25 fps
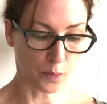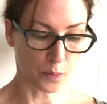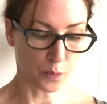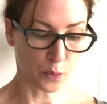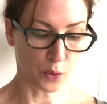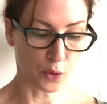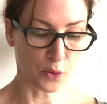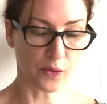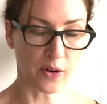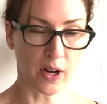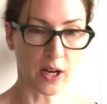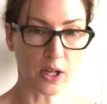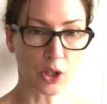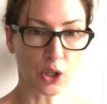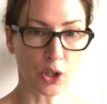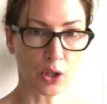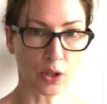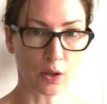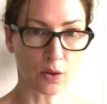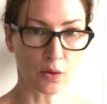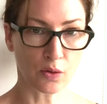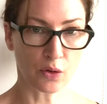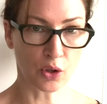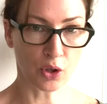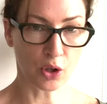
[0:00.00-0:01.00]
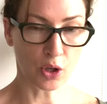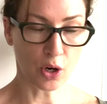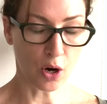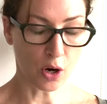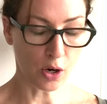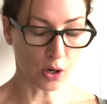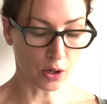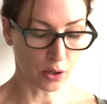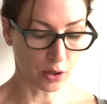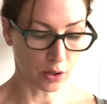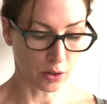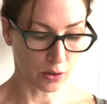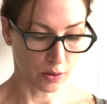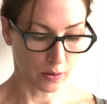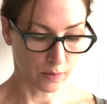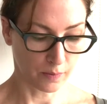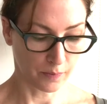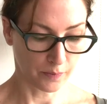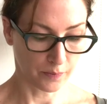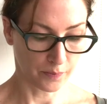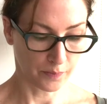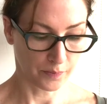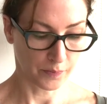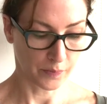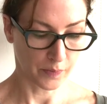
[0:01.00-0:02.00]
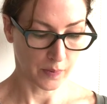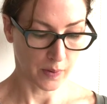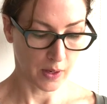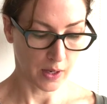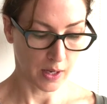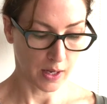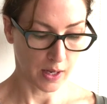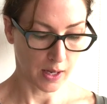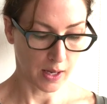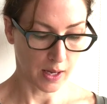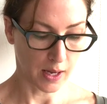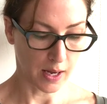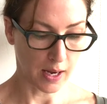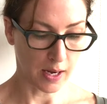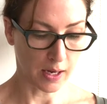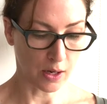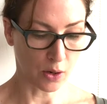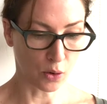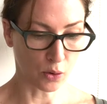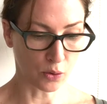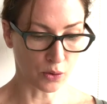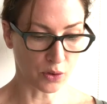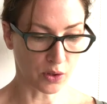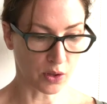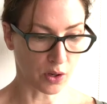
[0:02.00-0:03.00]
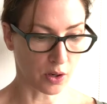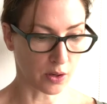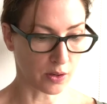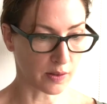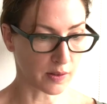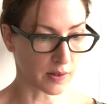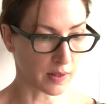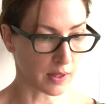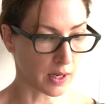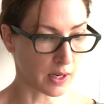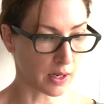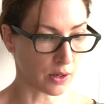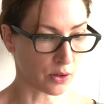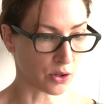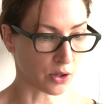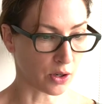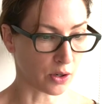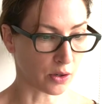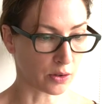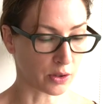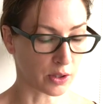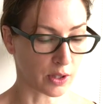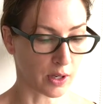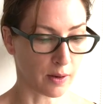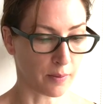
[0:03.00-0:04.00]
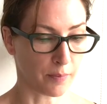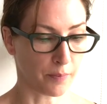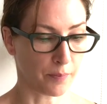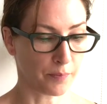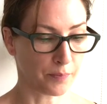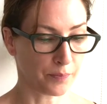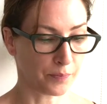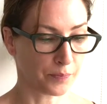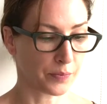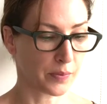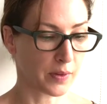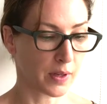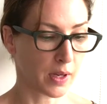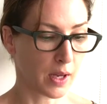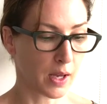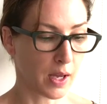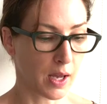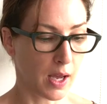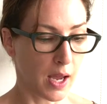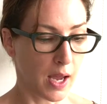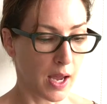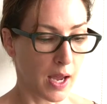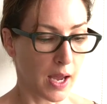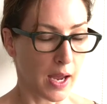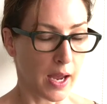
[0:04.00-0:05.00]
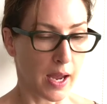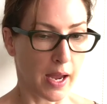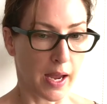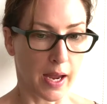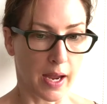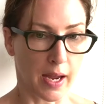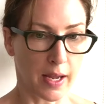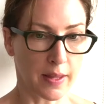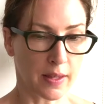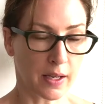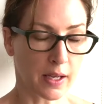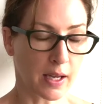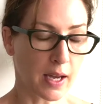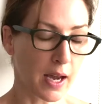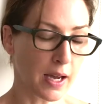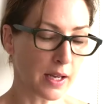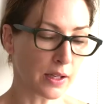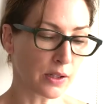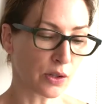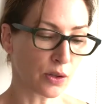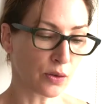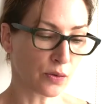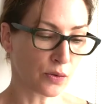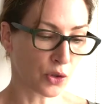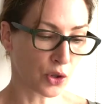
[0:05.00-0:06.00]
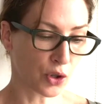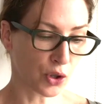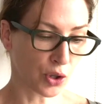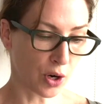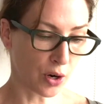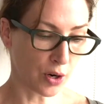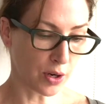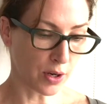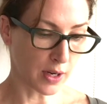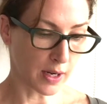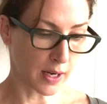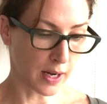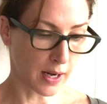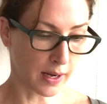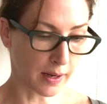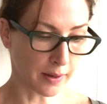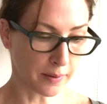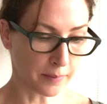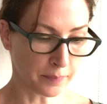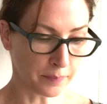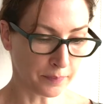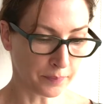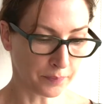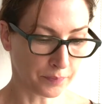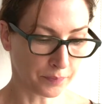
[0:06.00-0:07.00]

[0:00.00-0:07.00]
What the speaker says: prevention of shock, and also see a doctor. In the case of choking,